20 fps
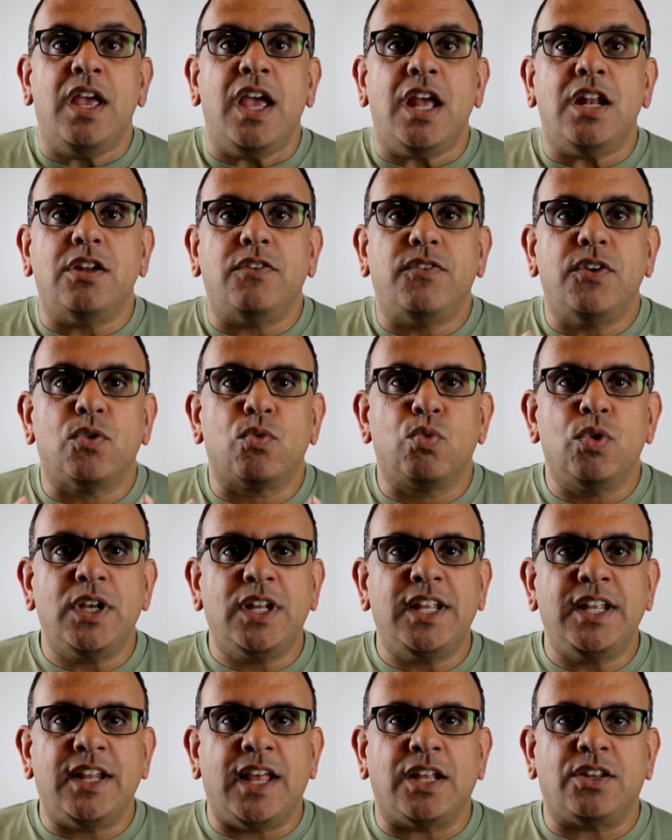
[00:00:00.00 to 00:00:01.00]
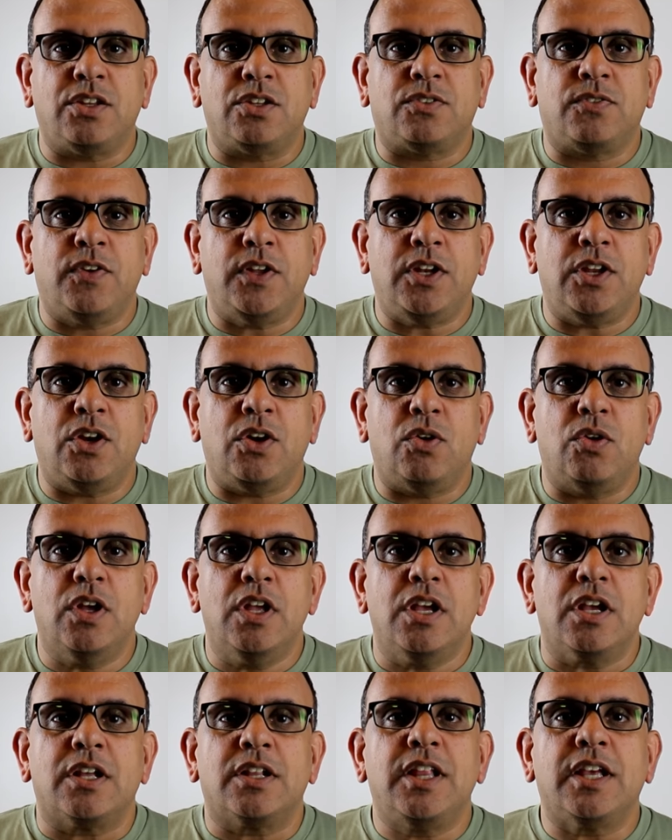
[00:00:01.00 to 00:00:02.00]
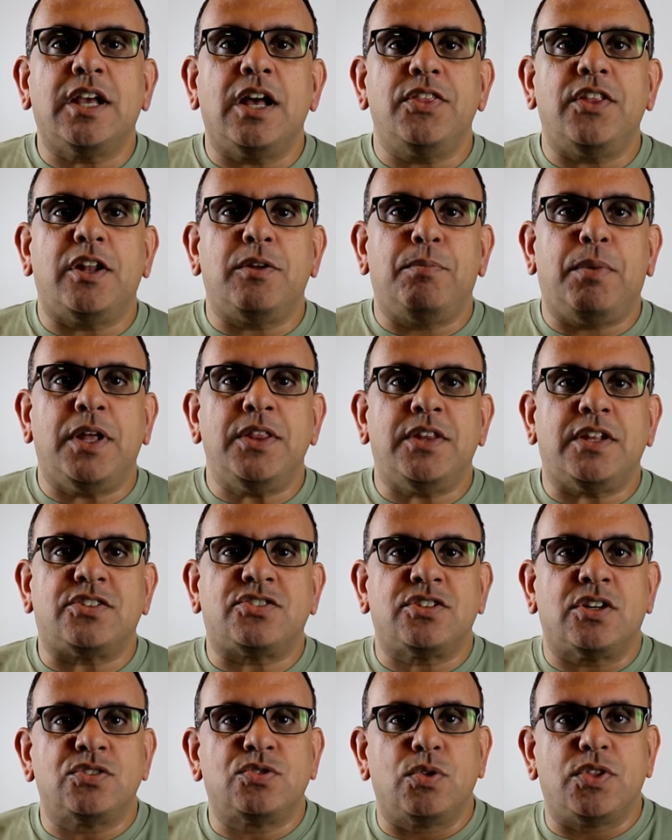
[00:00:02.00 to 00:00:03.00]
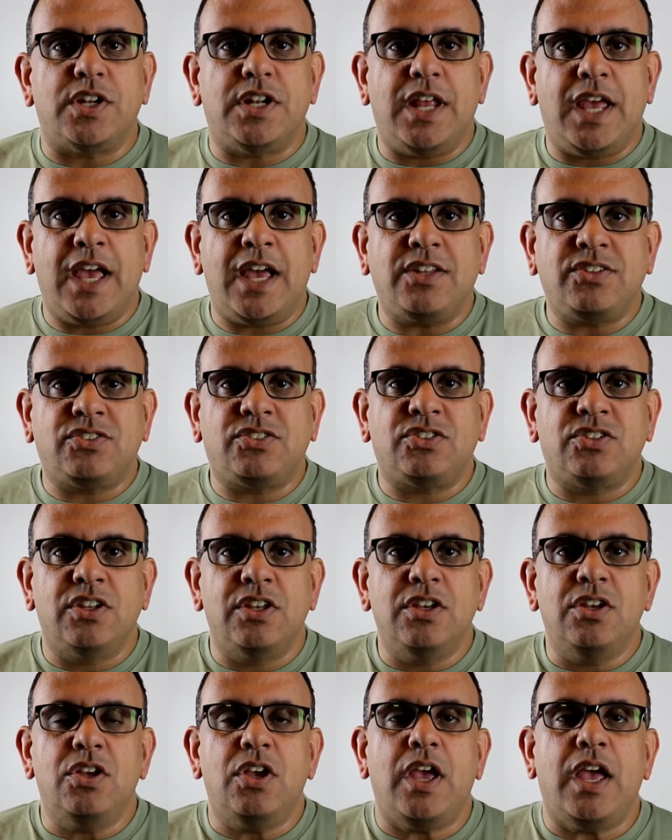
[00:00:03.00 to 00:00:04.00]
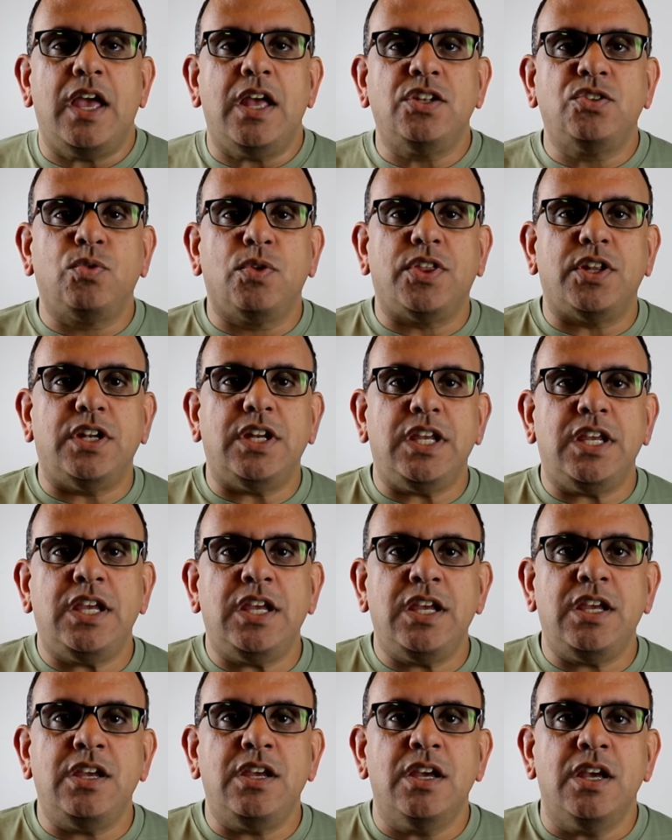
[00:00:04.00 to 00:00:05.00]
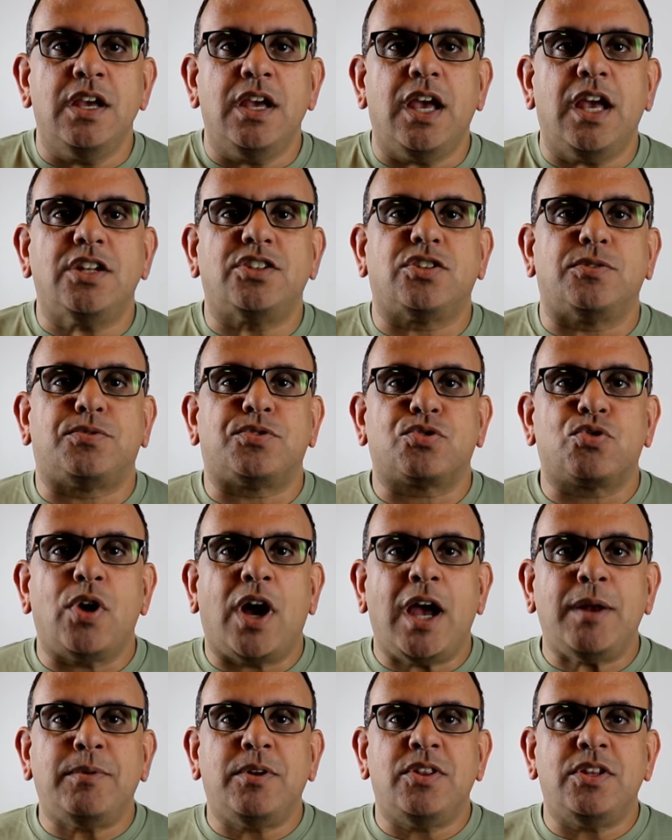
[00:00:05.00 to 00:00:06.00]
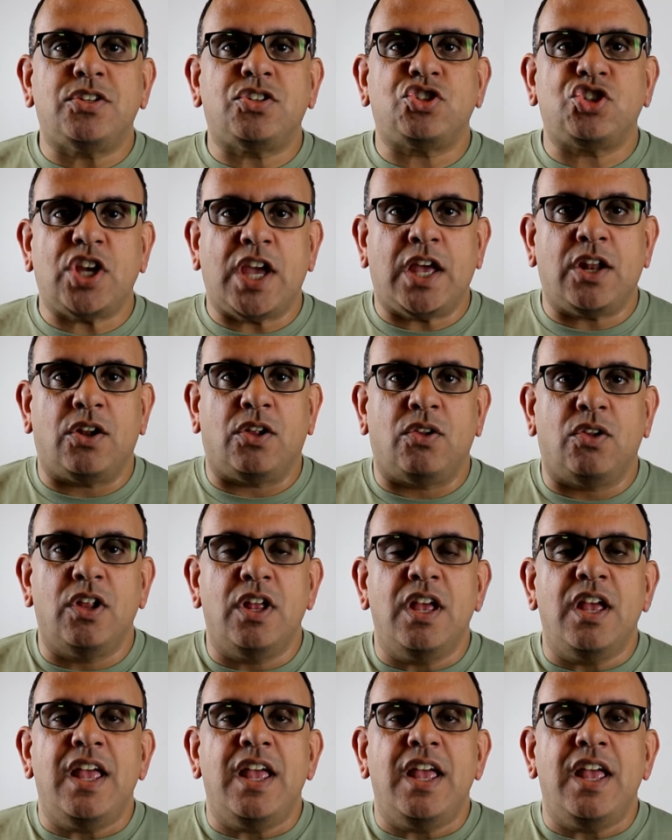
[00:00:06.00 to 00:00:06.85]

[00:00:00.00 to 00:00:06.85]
And if you really like this video, click on that button that starts with an S, ends with an E, and subscribe to this channel.